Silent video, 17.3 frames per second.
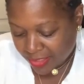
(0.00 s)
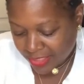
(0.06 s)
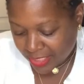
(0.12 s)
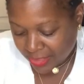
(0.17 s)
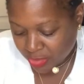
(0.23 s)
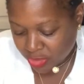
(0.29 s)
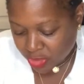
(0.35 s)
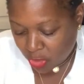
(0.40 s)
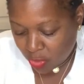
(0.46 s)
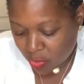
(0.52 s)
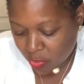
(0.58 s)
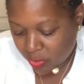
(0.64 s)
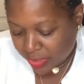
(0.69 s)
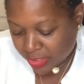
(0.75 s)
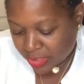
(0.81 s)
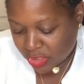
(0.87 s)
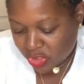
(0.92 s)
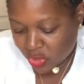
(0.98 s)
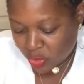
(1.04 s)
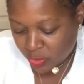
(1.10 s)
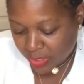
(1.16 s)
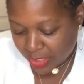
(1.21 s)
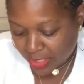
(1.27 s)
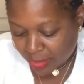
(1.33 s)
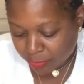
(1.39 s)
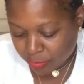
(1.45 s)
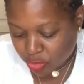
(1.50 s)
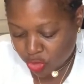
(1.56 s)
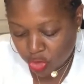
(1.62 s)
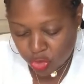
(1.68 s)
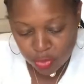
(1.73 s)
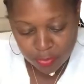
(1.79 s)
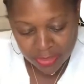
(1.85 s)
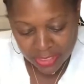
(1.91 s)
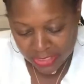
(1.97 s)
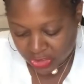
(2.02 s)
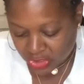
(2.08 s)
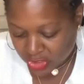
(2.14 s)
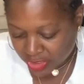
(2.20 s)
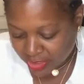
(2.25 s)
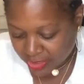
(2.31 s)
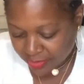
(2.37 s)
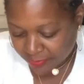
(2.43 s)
because I don't want to soak it up too much.